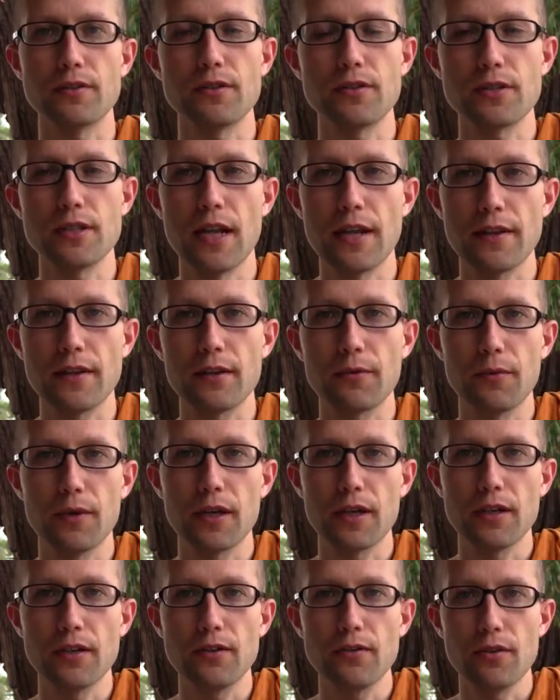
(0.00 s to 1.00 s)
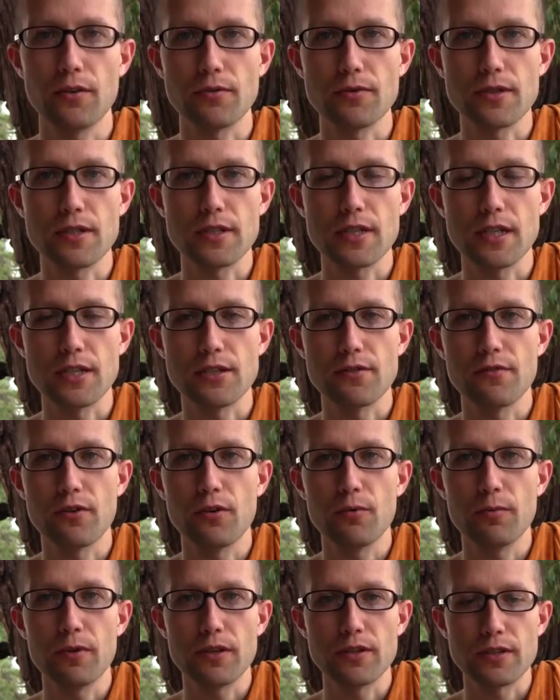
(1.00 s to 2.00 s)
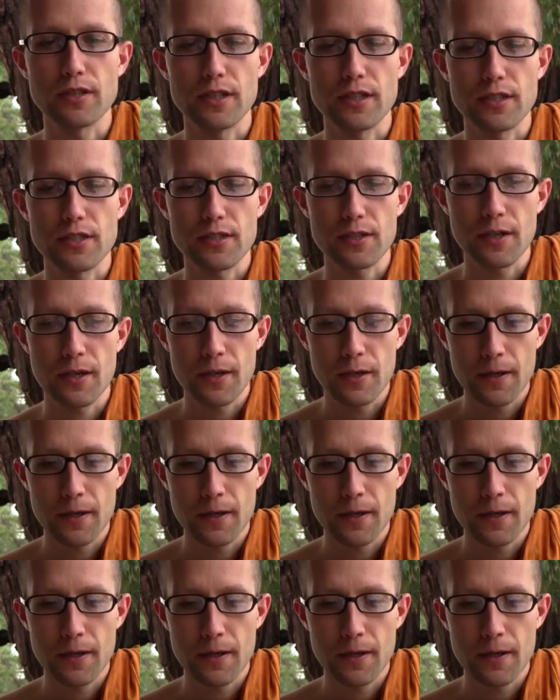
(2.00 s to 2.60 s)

There's nothing we can do. It was a sense of hopelessness.